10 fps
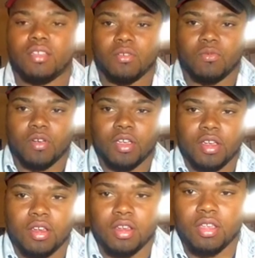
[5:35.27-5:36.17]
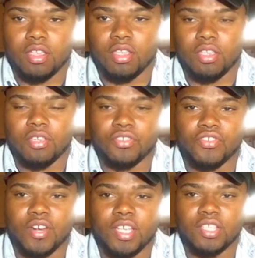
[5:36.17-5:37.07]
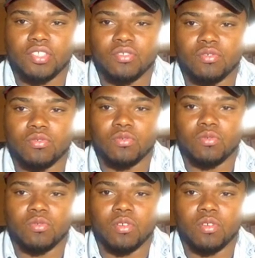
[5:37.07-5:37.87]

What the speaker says: where you're trying to